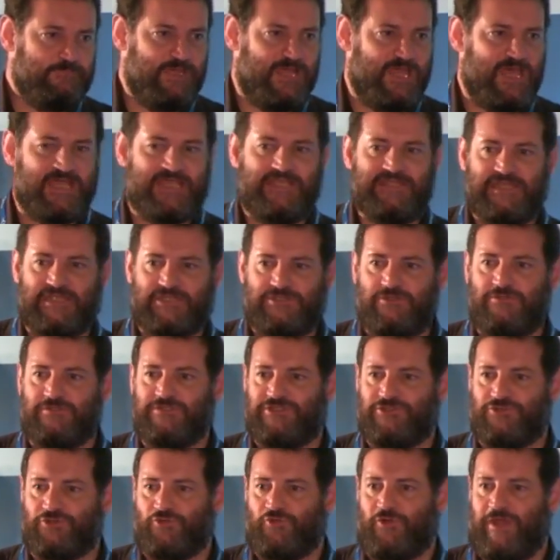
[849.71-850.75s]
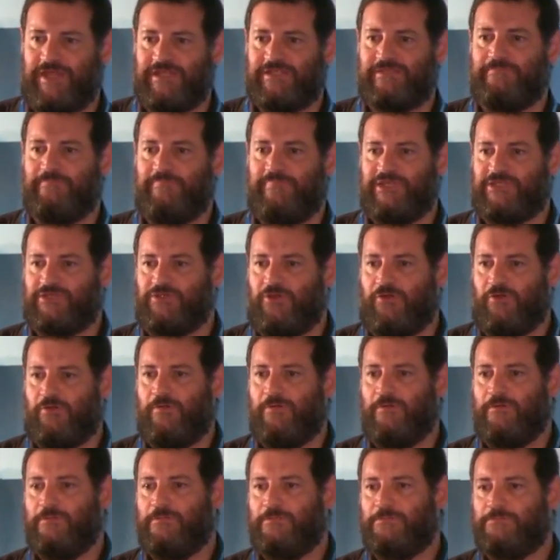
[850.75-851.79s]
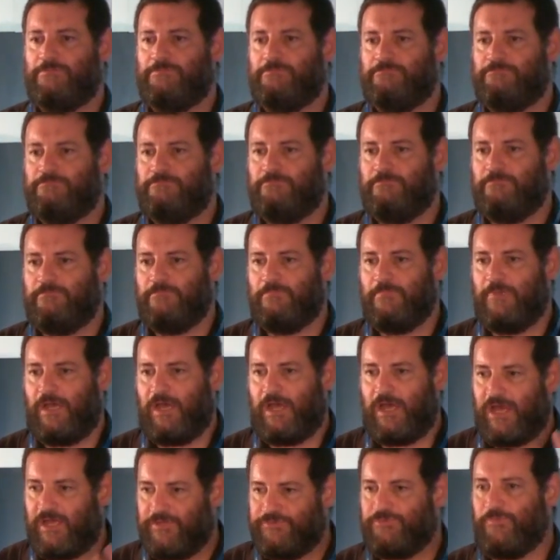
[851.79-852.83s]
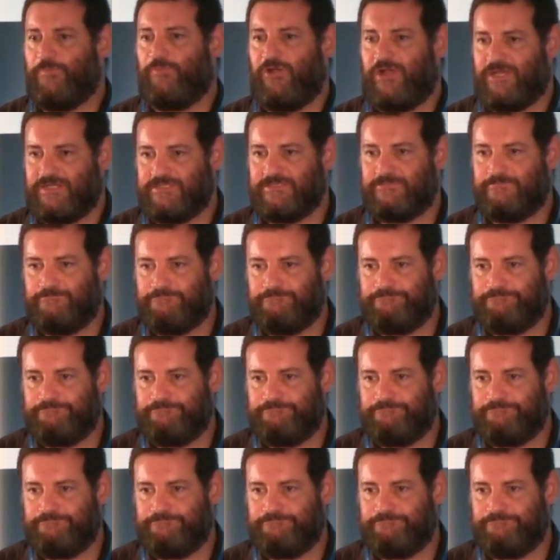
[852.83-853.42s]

architecture is to create better enterprise.